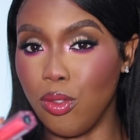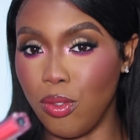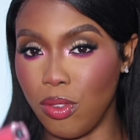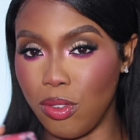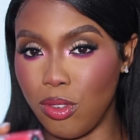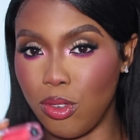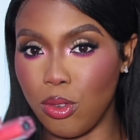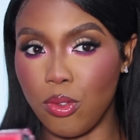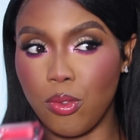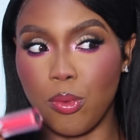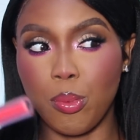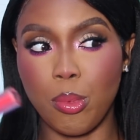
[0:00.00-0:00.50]

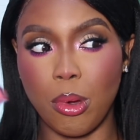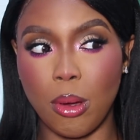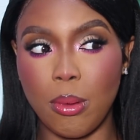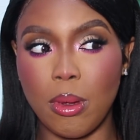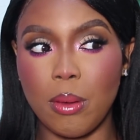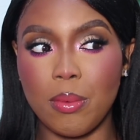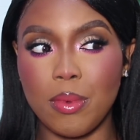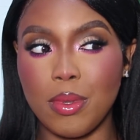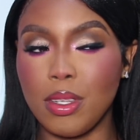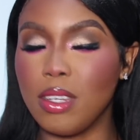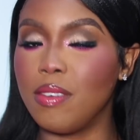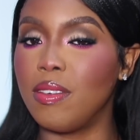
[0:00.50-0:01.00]
You've
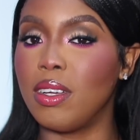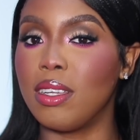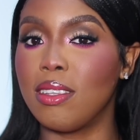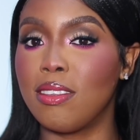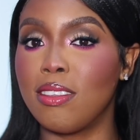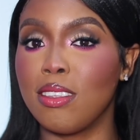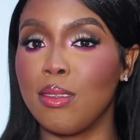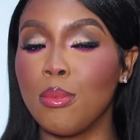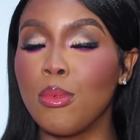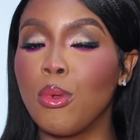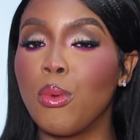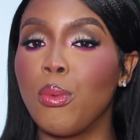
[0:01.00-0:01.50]
probably
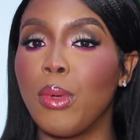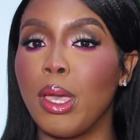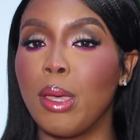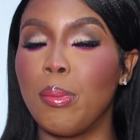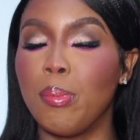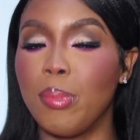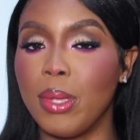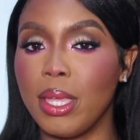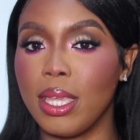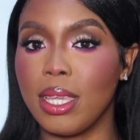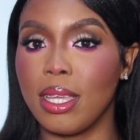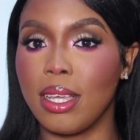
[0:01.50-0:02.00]
never seen me
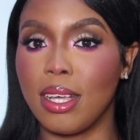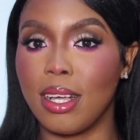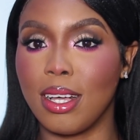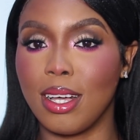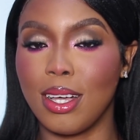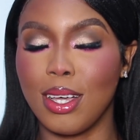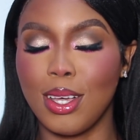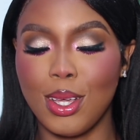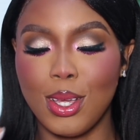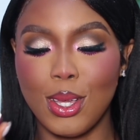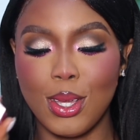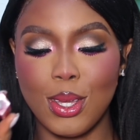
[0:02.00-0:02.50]
wear pink,
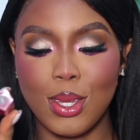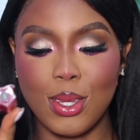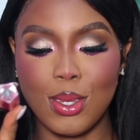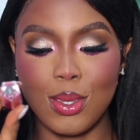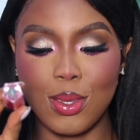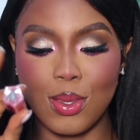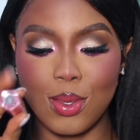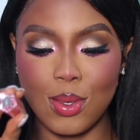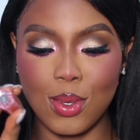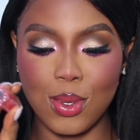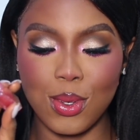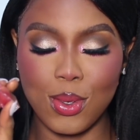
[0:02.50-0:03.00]

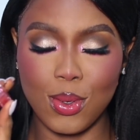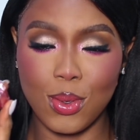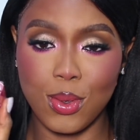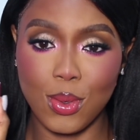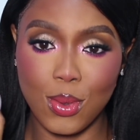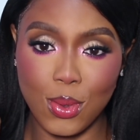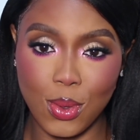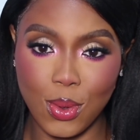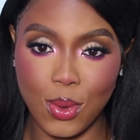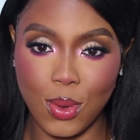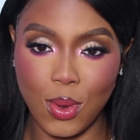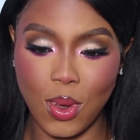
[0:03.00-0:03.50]
so you
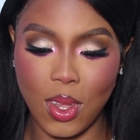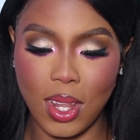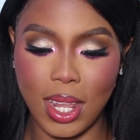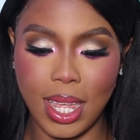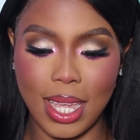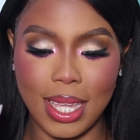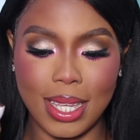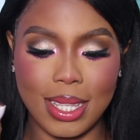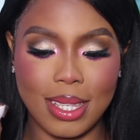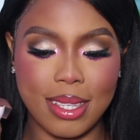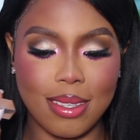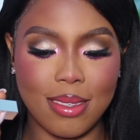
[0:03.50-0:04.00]
know,
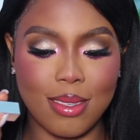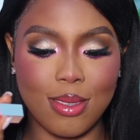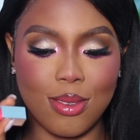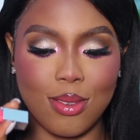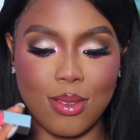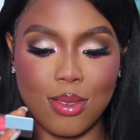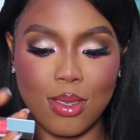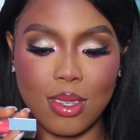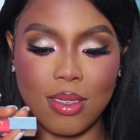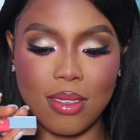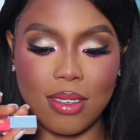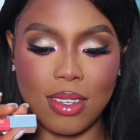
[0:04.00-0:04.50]
like, this
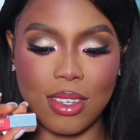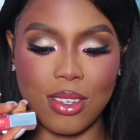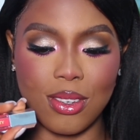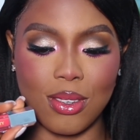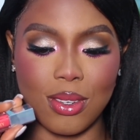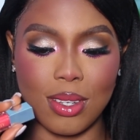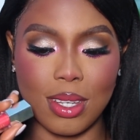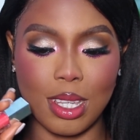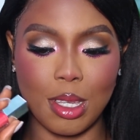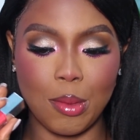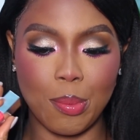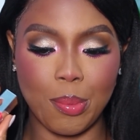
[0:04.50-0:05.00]
is such a
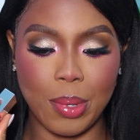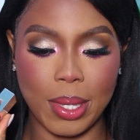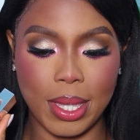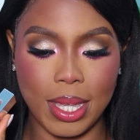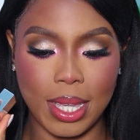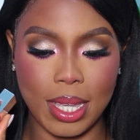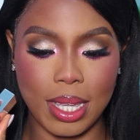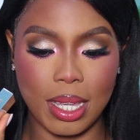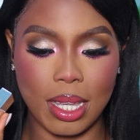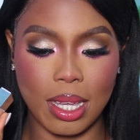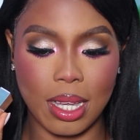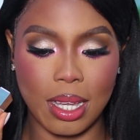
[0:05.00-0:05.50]
unique
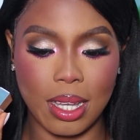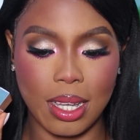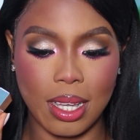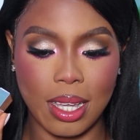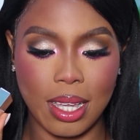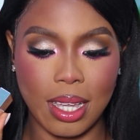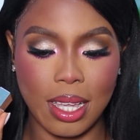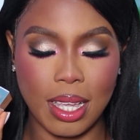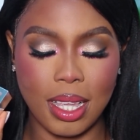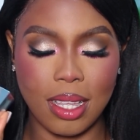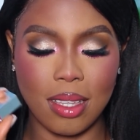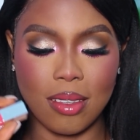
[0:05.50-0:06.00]
pink.
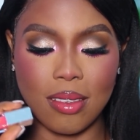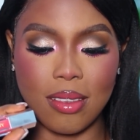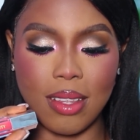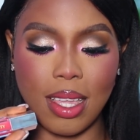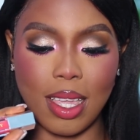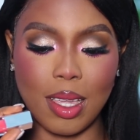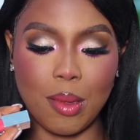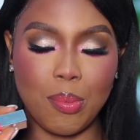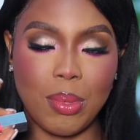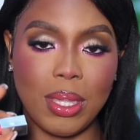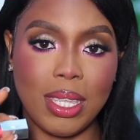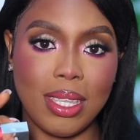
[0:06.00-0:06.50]
It's
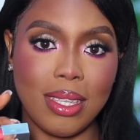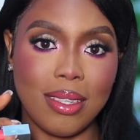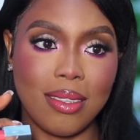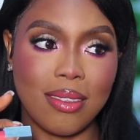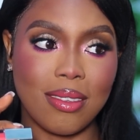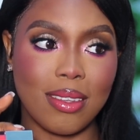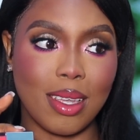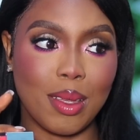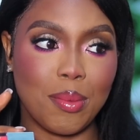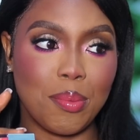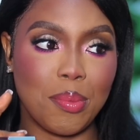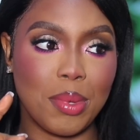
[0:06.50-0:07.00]
like
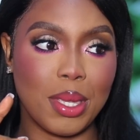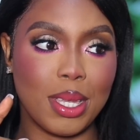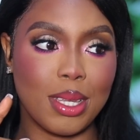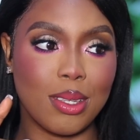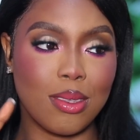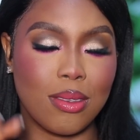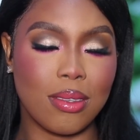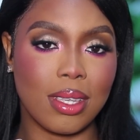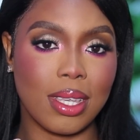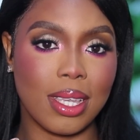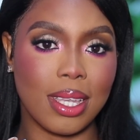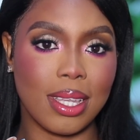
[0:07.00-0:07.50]
peach and
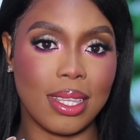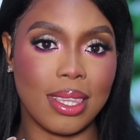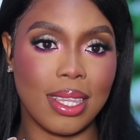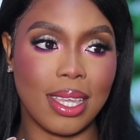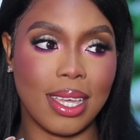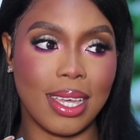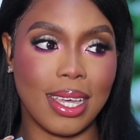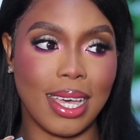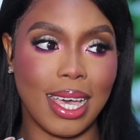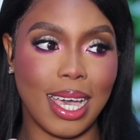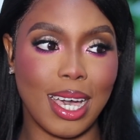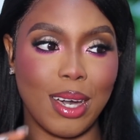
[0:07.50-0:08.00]
pink
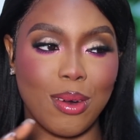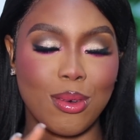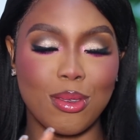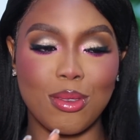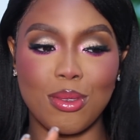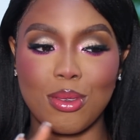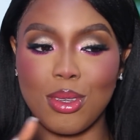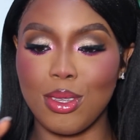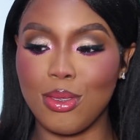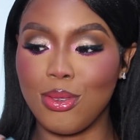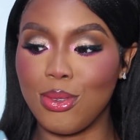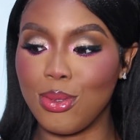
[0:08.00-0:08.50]
together. I
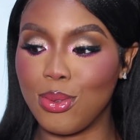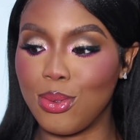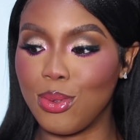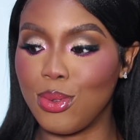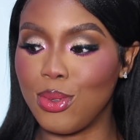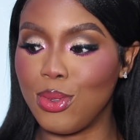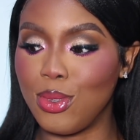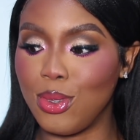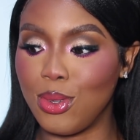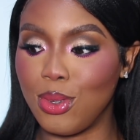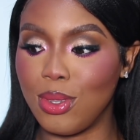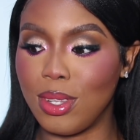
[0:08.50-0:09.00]
was going to
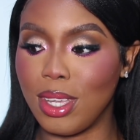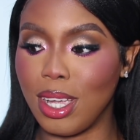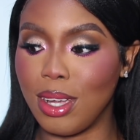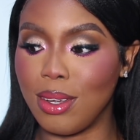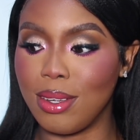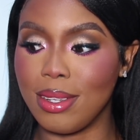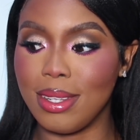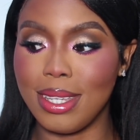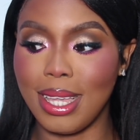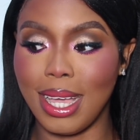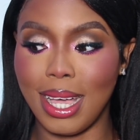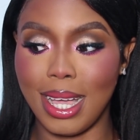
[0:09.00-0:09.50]
do nude. I
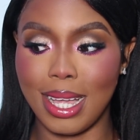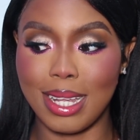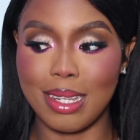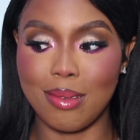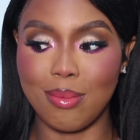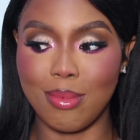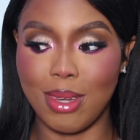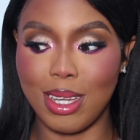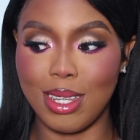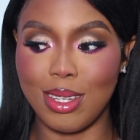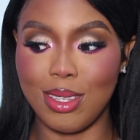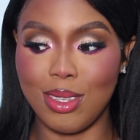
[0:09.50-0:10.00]
already
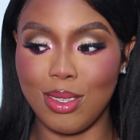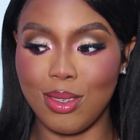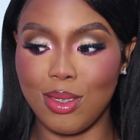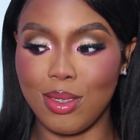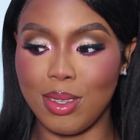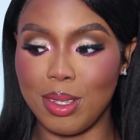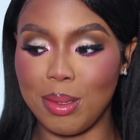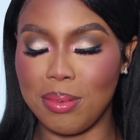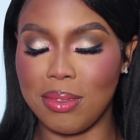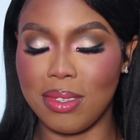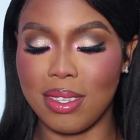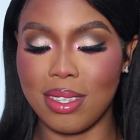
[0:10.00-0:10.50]
had my
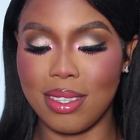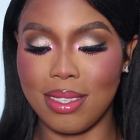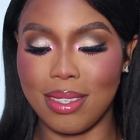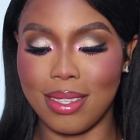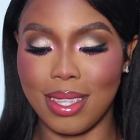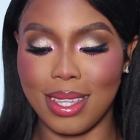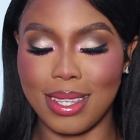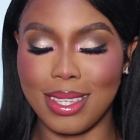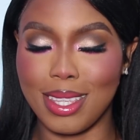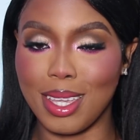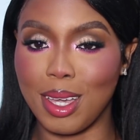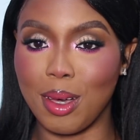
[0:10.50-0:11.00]
nude lipstick
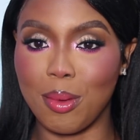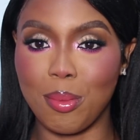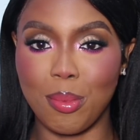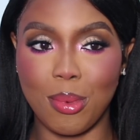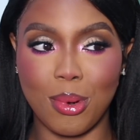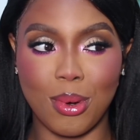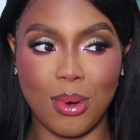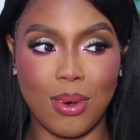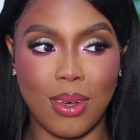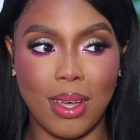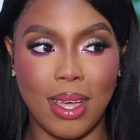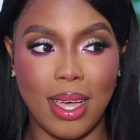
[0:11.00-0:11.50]
set
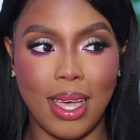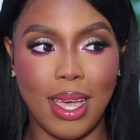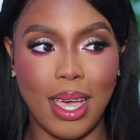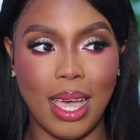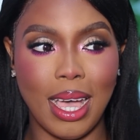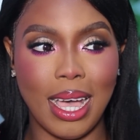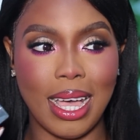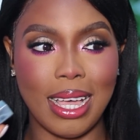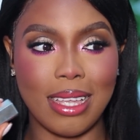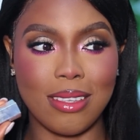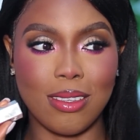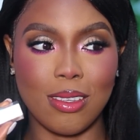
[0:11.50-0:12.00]
up, but
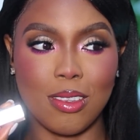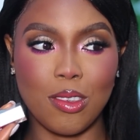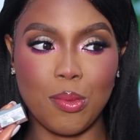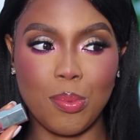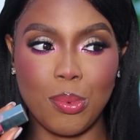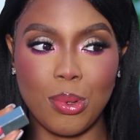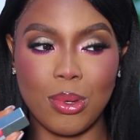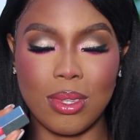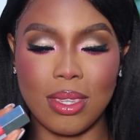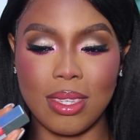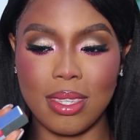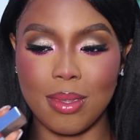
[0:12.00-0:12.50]
I
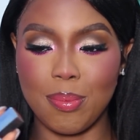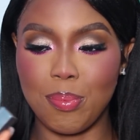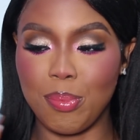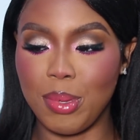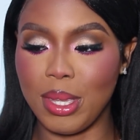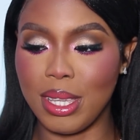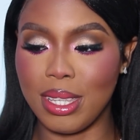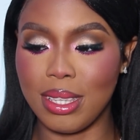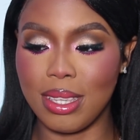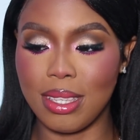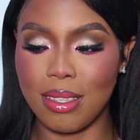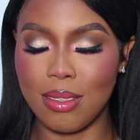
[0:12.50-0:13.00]
just
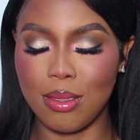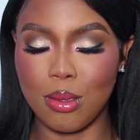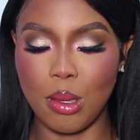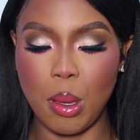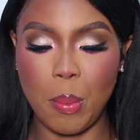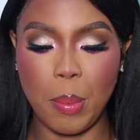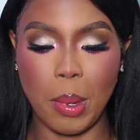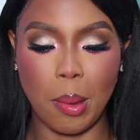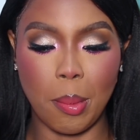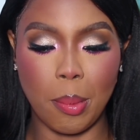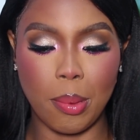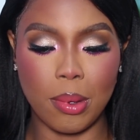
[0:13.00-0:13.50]
picked this
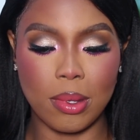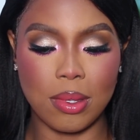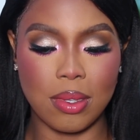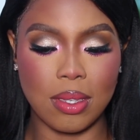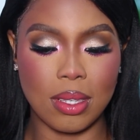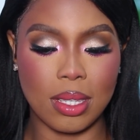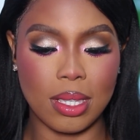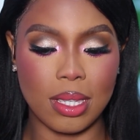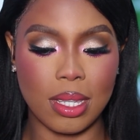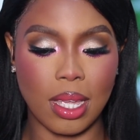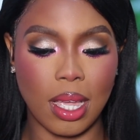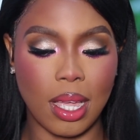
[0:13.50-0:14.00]
up and
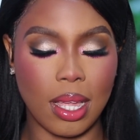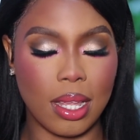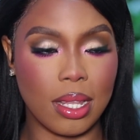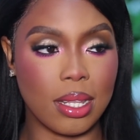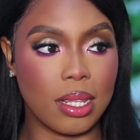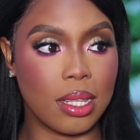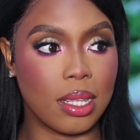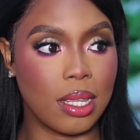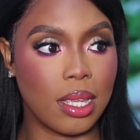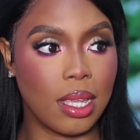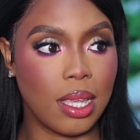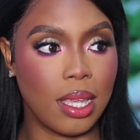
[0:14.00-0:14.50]
put it,
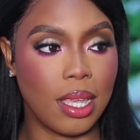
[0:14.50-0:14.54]
and